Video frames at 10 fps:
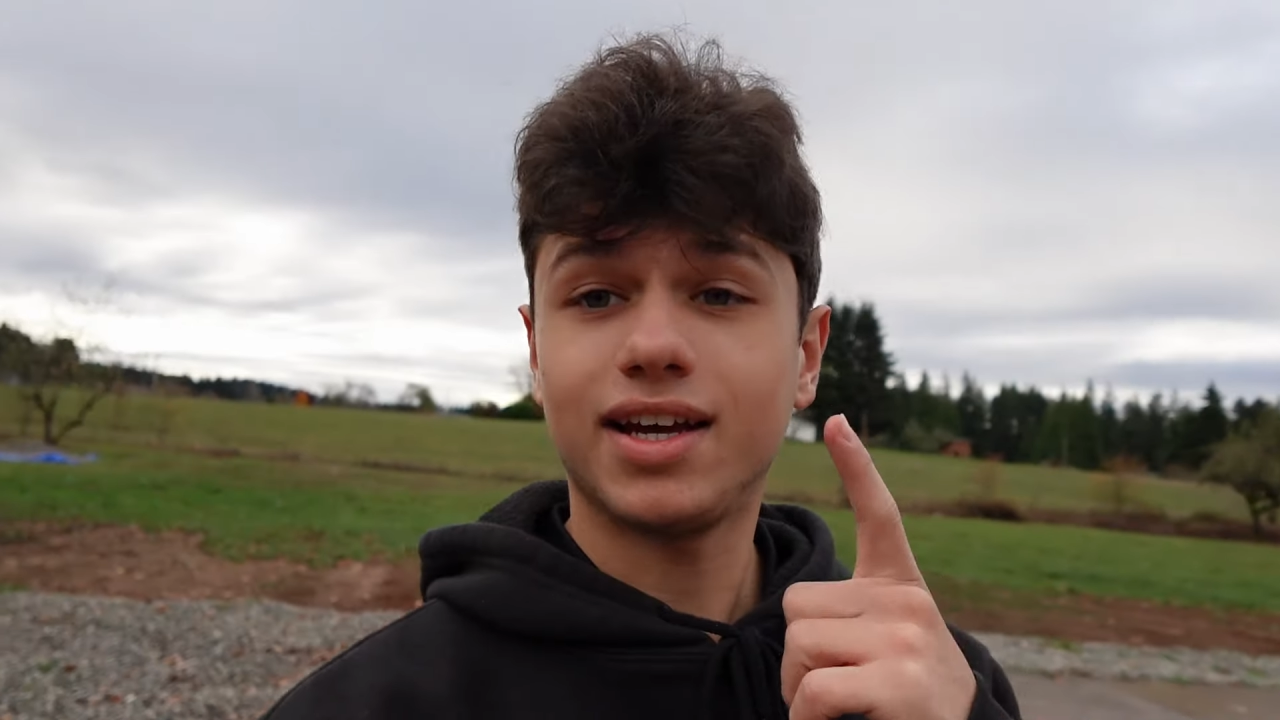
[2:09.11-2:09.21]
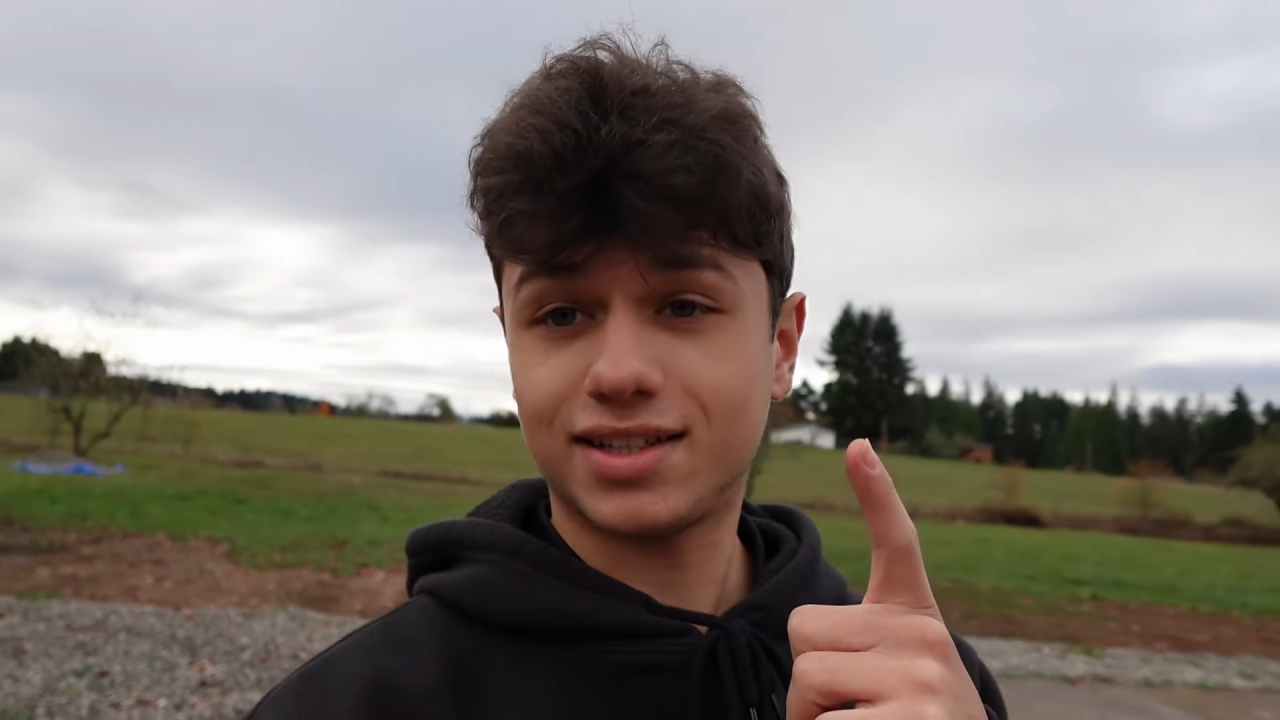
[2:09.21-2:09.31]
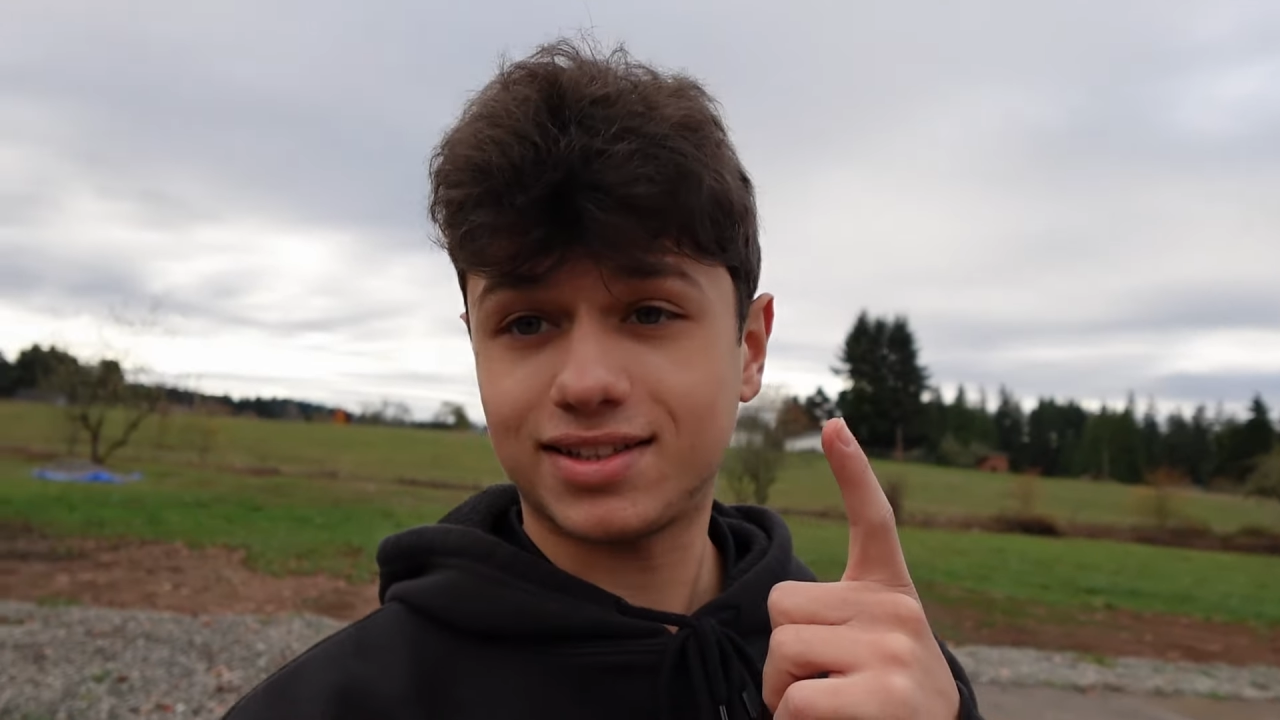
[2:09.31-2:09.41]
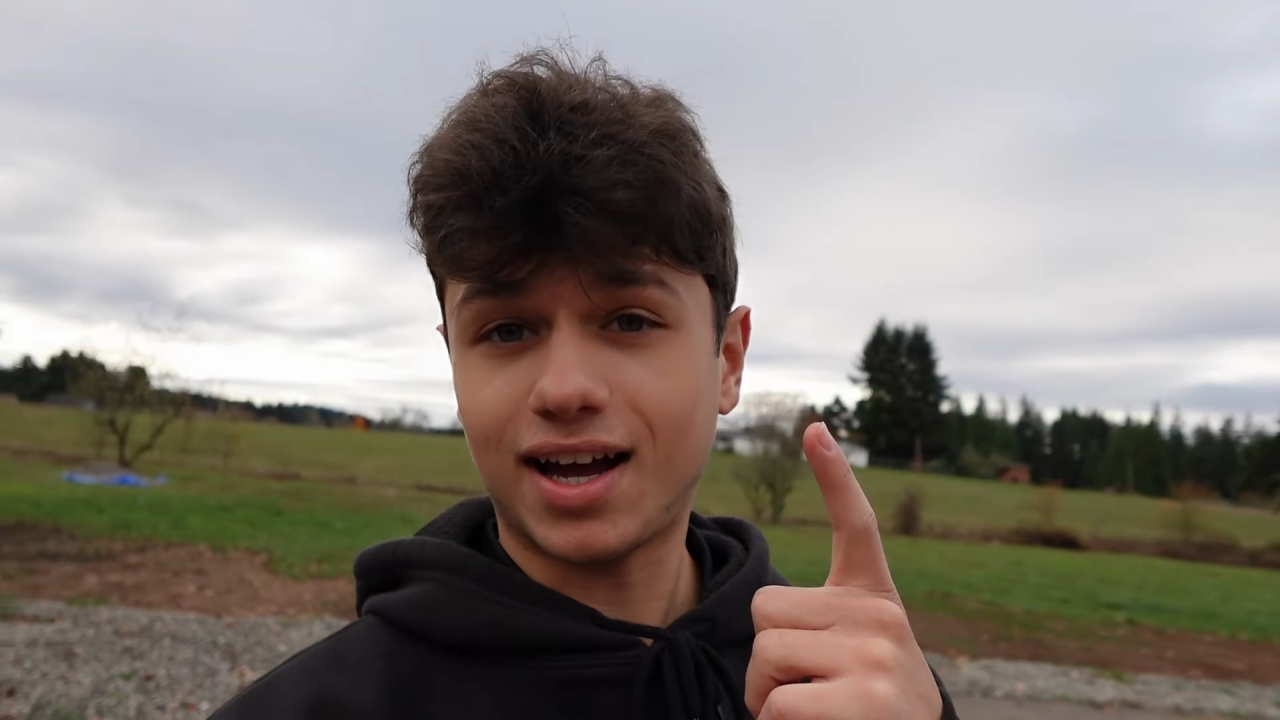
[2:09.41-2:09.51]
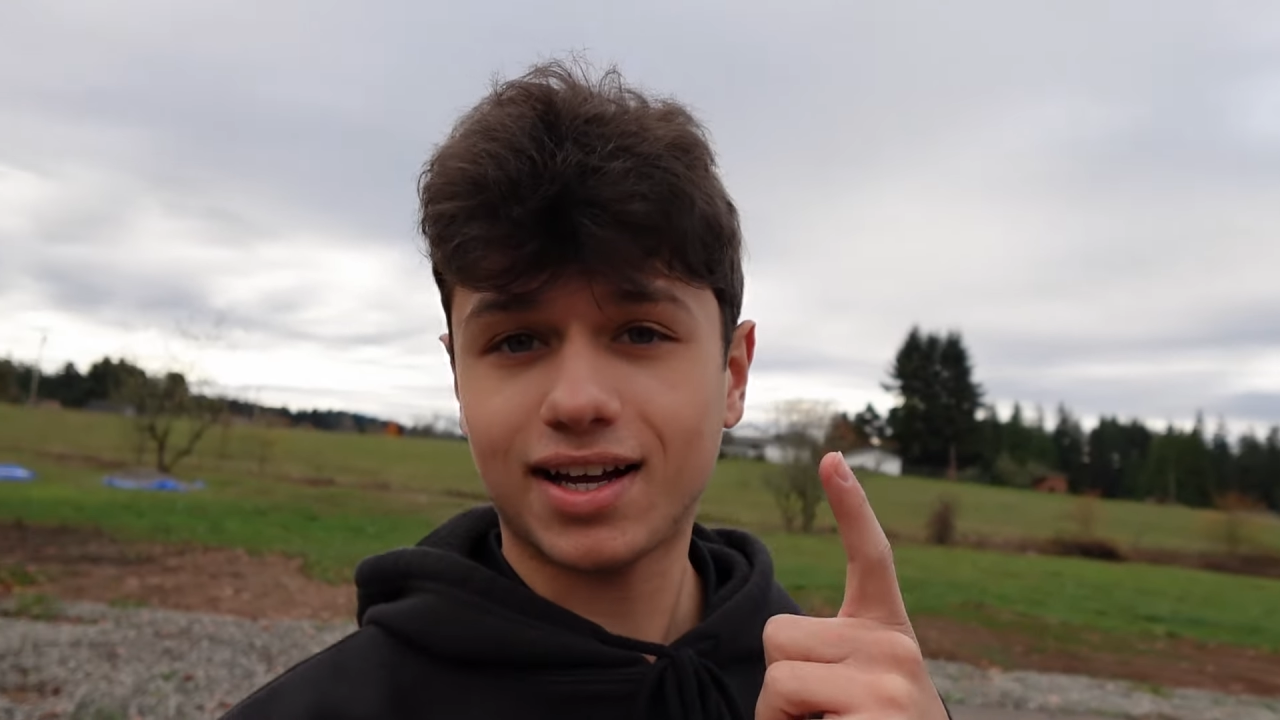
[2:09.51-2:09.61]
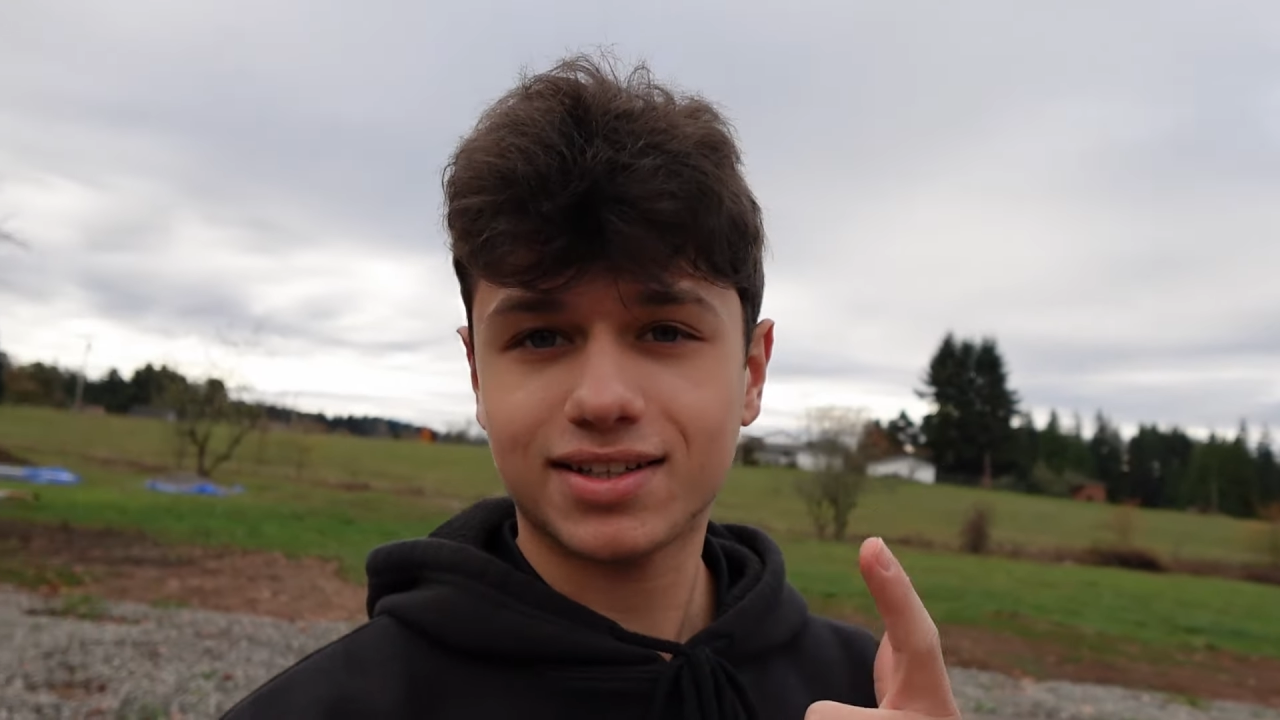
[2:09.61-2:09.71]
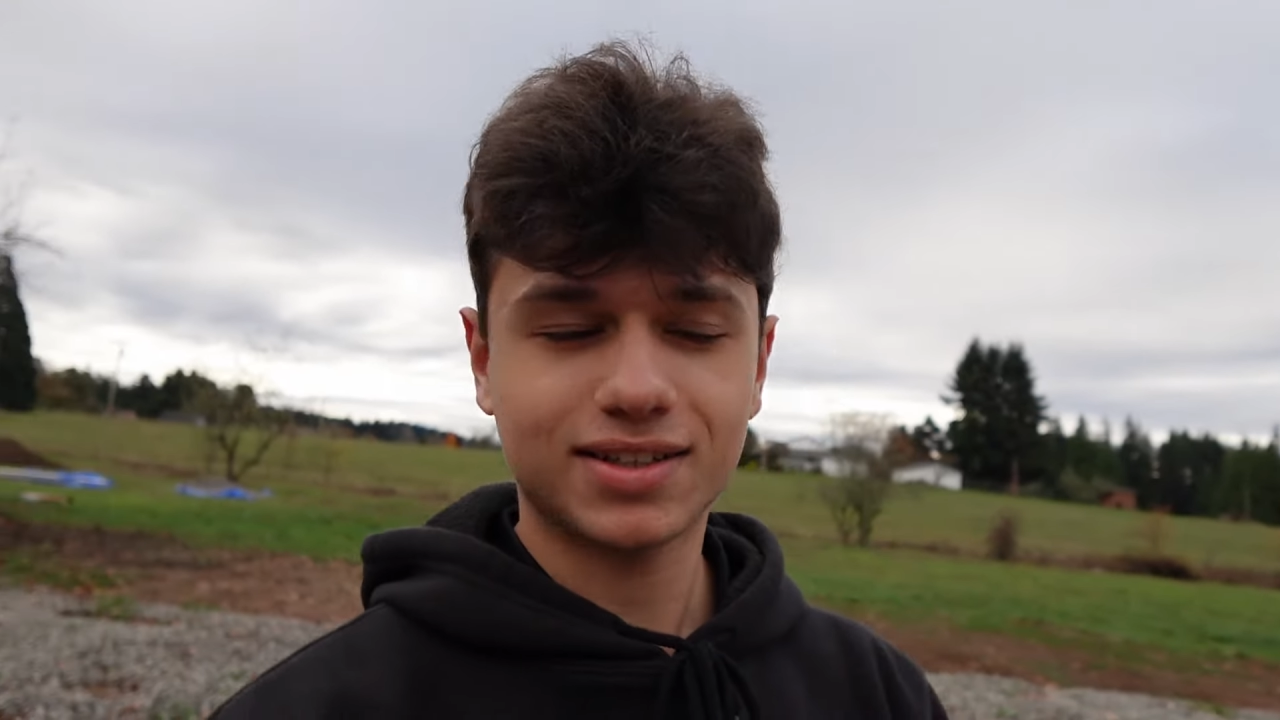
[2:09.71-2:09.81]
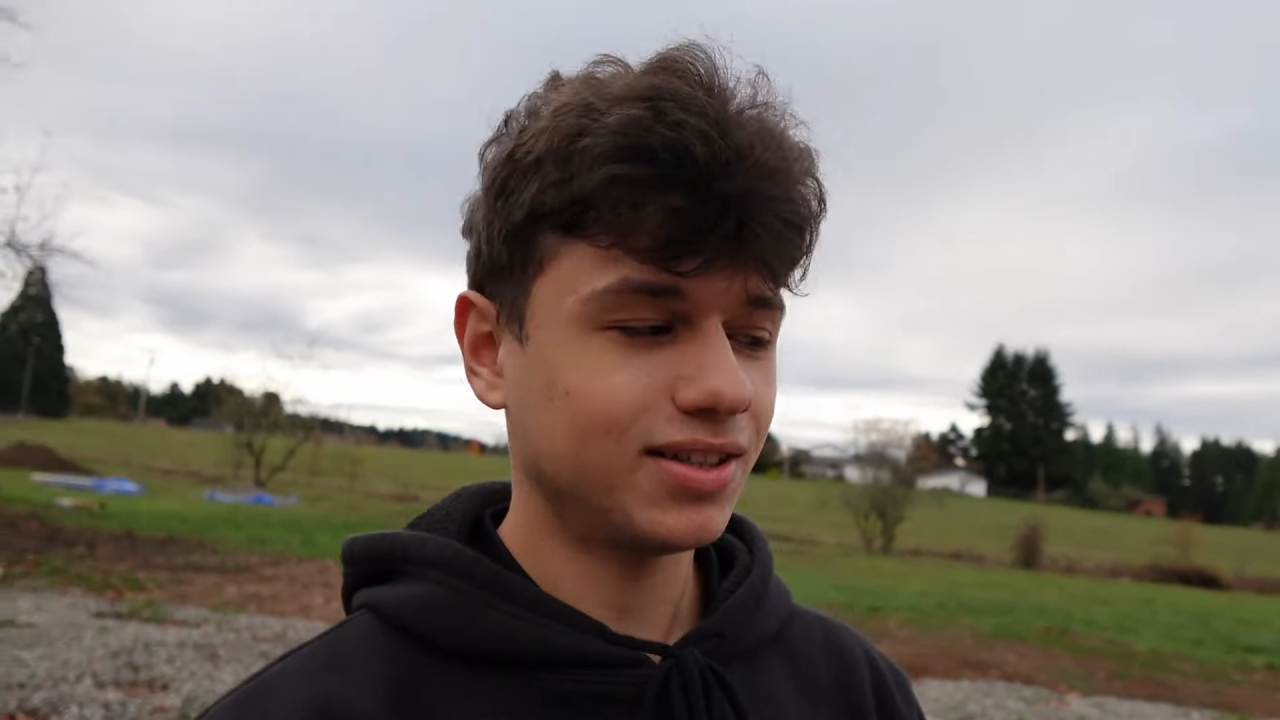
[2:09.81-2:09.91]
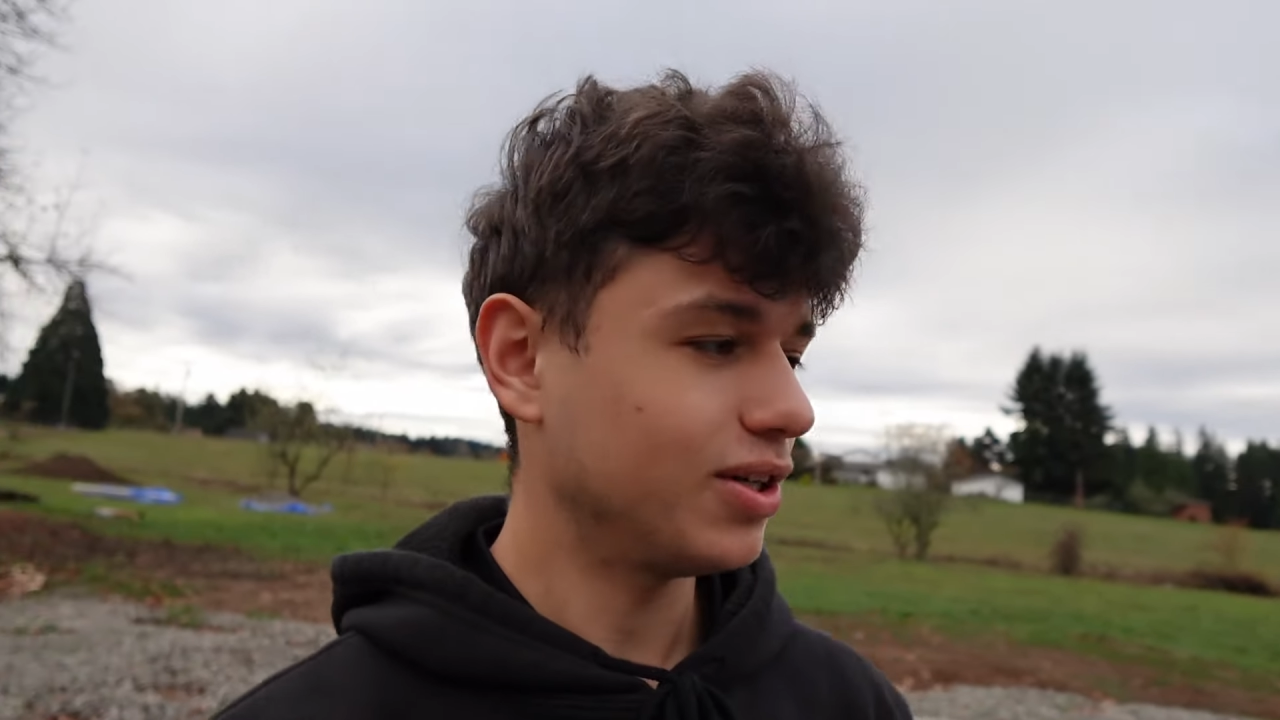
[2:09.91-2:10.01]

it's not,